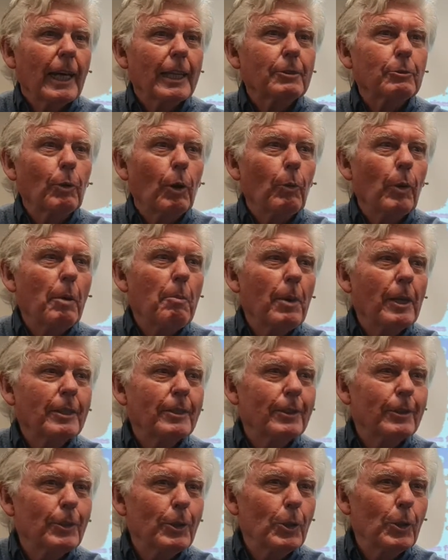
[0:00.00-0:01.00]
That's what we're meant
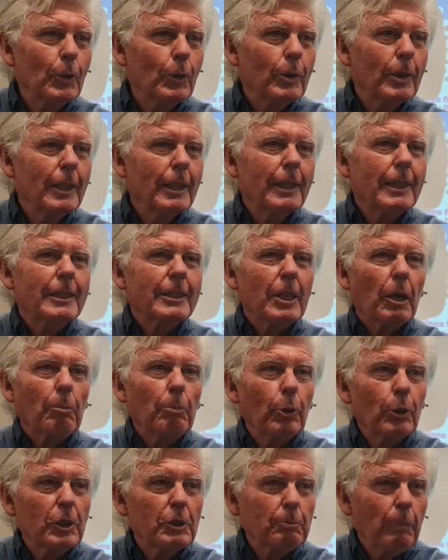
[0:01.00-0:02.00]
to do, to
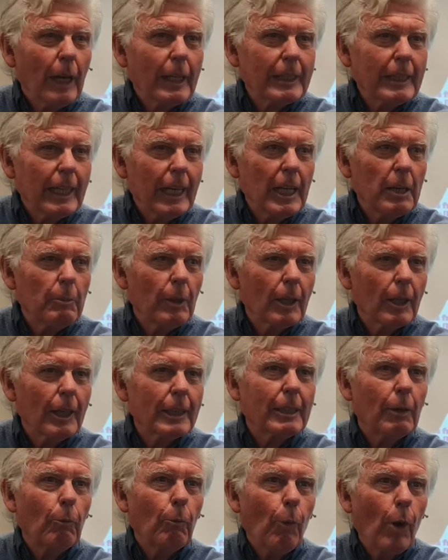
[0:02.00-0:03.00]
push back the enemy
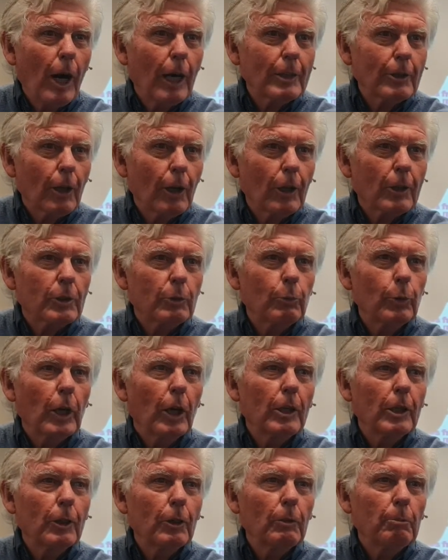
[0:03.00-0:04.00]
like a wild ox. We
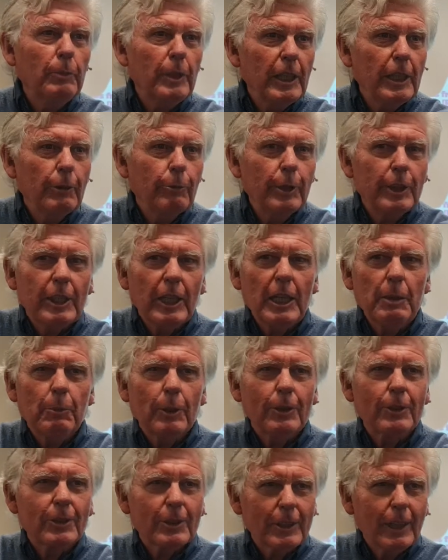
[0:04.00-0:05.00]
are little mini
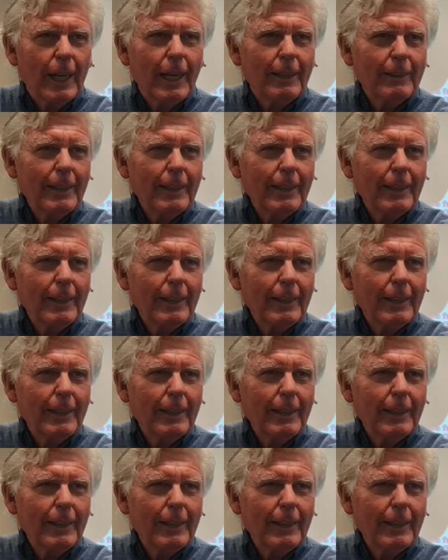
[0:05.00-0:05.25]
redeemers, yeah?